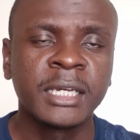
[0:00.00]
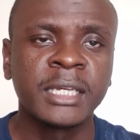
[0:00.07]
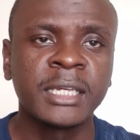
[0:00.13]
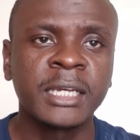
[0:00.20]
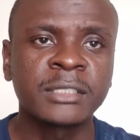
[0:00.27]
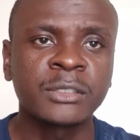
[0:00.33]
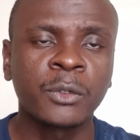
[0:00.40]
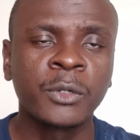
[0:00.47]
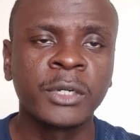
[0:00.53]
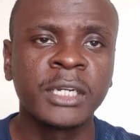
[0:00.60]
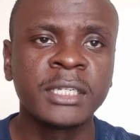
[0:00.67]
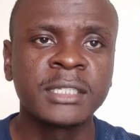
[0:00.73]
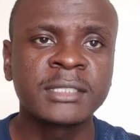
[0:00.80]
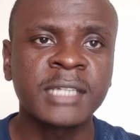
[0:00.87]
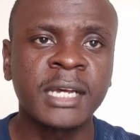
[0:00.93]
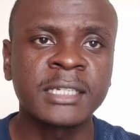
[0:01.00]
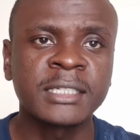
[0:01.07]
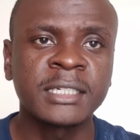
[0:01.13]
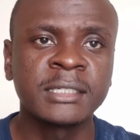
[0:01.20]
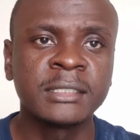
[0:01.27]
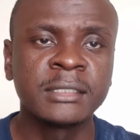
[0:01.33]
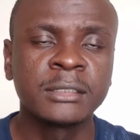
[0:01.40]
he has only
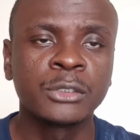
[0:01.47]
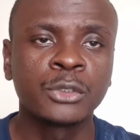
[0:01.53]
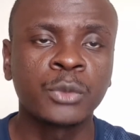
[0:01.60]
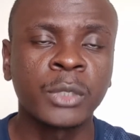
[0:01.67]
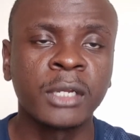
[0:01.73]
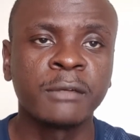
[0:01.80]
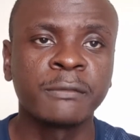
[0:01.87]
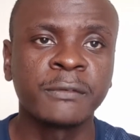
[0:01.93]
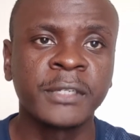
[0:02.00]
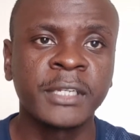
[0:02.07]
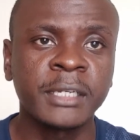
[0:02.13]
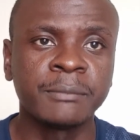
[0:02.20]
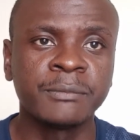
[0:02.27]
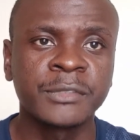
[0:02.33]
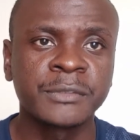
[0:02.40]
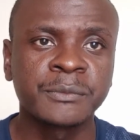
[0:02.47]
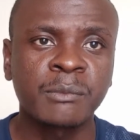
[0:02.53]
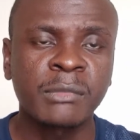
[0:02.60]
started 12 games.